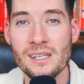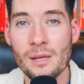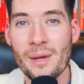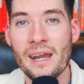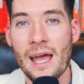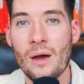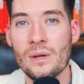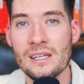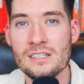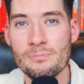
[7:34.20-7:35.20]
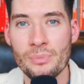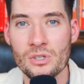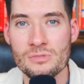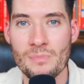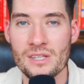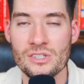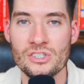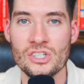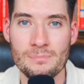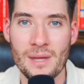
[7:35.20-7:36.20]
about how his book's
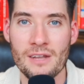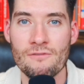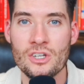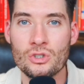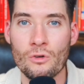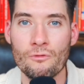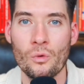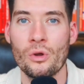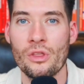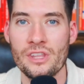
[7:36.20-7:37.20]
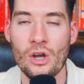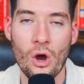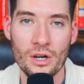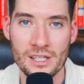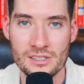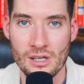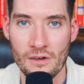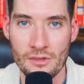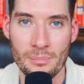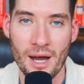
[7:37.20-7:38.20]
message is beneficial for the audience
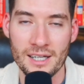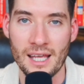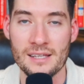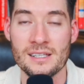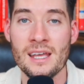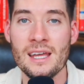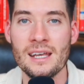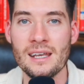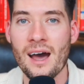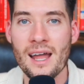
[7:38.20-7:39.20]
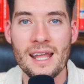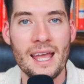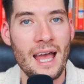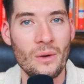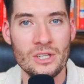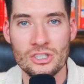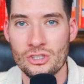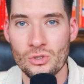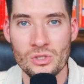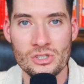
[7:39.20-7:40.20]
of the podcast, not how he should
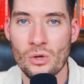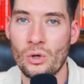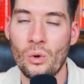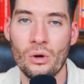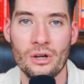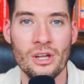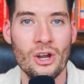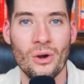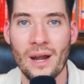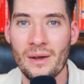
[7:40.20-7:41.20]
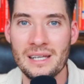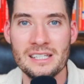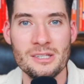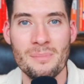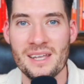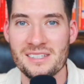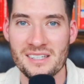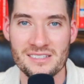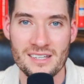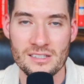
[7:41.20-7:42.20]
toot his own horn or how he's the best
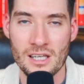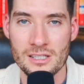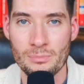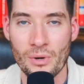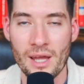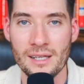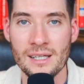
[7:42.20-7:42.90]
thing since sliced bread.